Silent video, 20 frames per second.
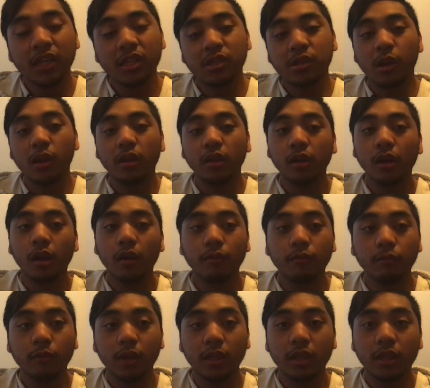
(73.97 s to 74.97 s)
Starting
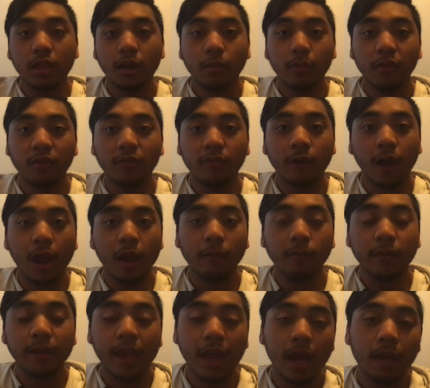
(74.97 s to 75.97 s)
off with number 5,
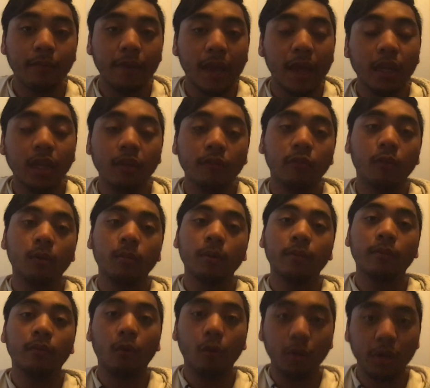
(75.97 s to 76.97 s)
we have any form
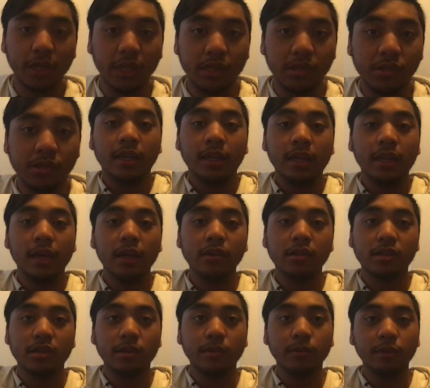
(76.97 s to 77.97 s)
of Orcas. Now,
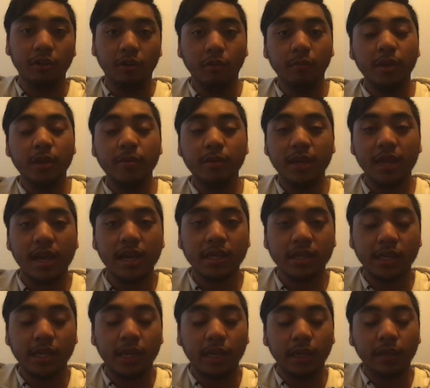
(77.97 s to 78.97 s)
some of you may be
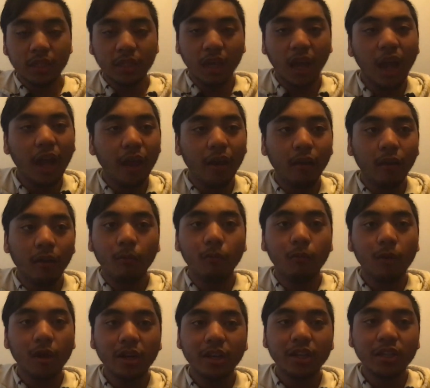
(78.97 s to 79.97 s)
asking, Kyle,
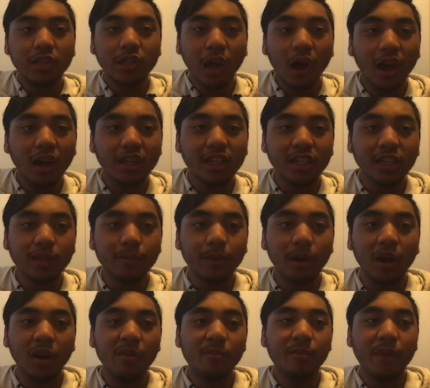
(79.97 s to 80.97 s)
what are you talking
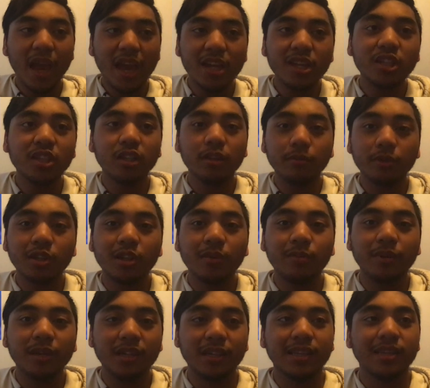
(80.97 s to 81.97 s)
about? Pendulum should
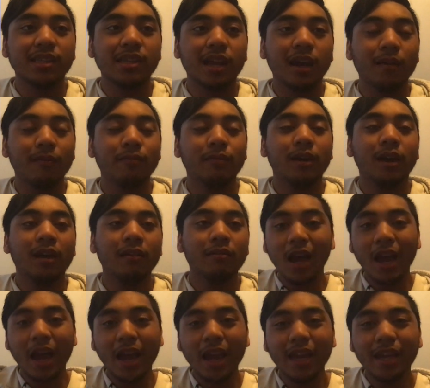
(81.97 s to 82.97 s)
be in this top 5.
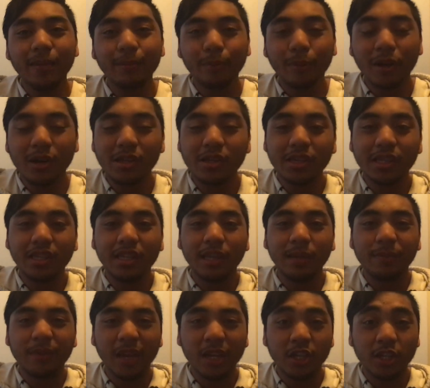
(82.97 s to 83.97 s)
I personally
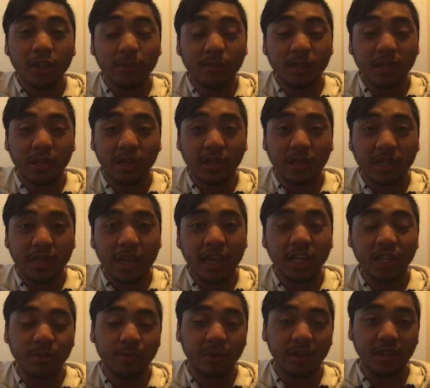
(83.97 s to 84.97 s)
think Pendulum is a good deck.
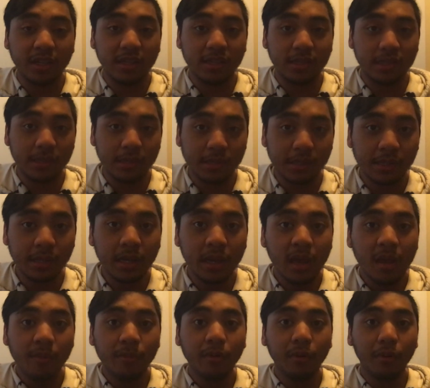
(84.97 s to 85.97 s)
It's pretty consistent,
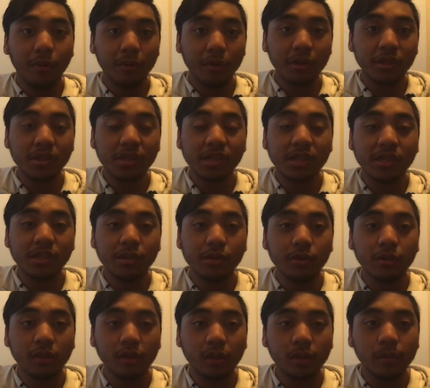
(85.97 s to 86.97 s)
but Orcas can do a
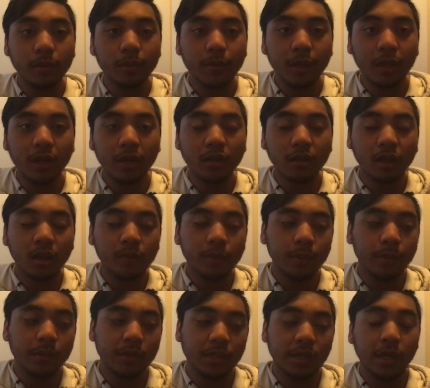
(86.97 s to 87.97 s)
little bit better. A lot of
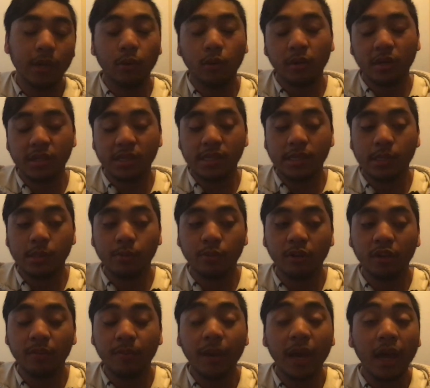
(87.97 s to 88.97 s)
people say Orcas is
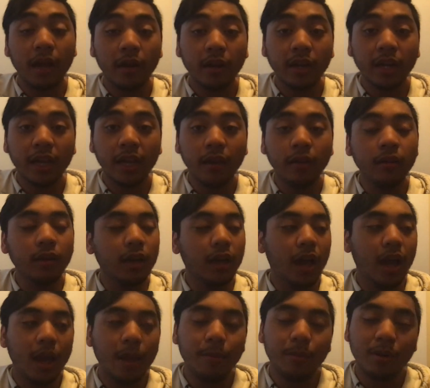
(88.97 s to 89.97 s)
pretty bad right now.
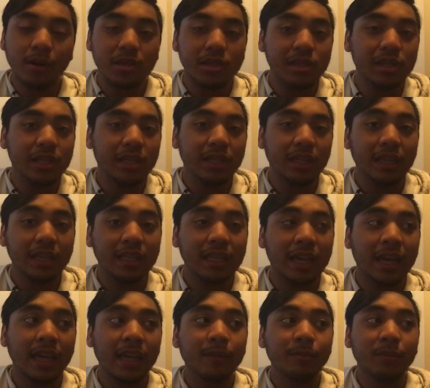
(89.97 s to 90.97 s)
I personally think
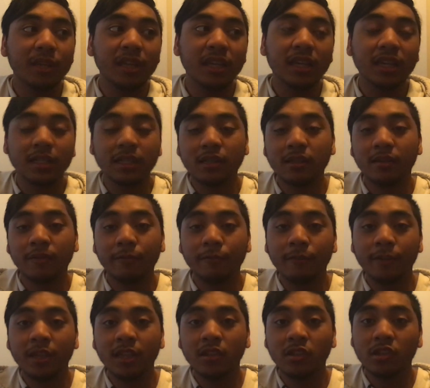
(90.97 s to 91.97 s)
that being at the
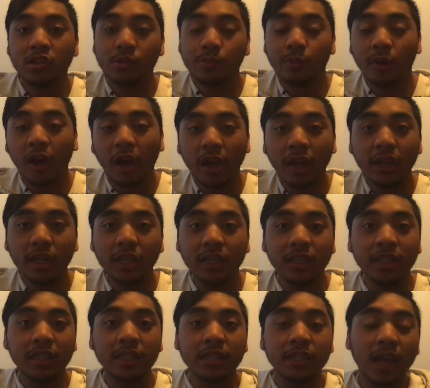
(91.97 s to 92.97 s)
5th spot in
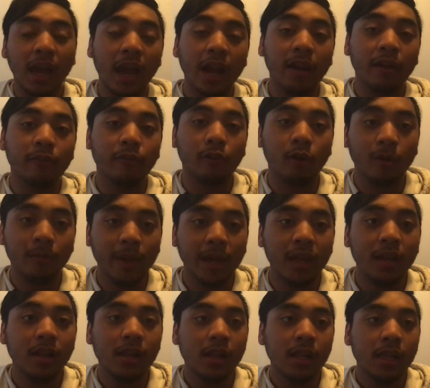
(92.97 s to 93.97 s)
the entire
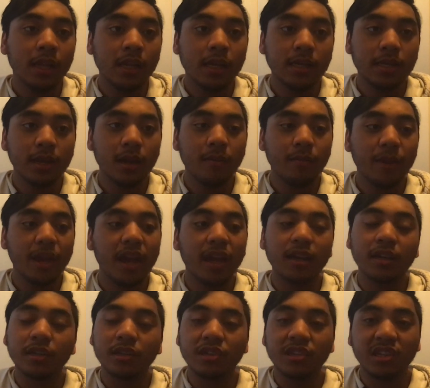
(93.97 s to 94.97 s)
format is not bad
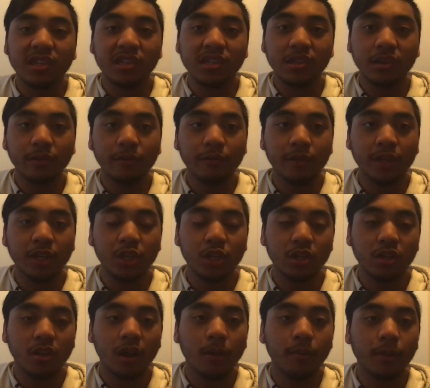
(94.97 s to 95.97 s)
because you can still finish
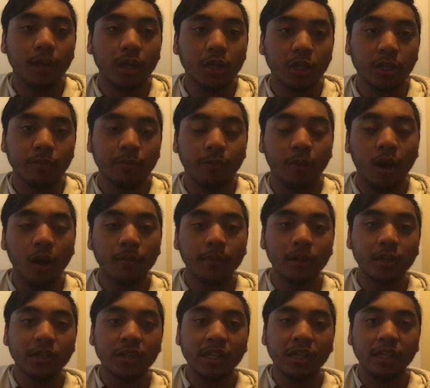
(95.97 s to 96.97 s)
on Top Logic,
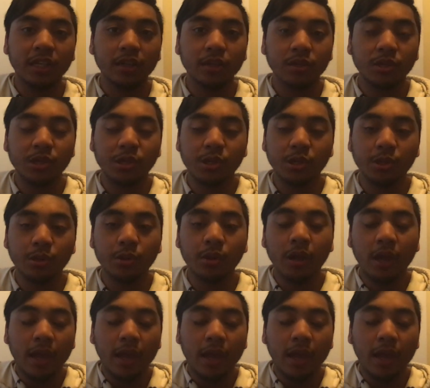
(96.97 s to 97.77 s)
Bomber, Dingirsu,